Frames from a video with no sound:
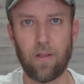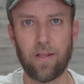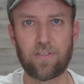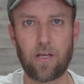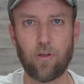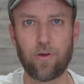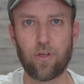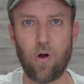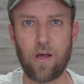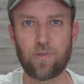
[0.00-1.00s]
let's take a look at
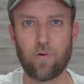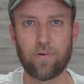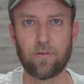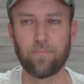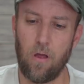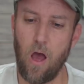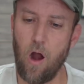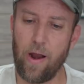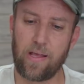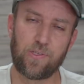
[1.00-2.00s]
the crossover.
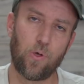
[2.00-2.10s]
All right,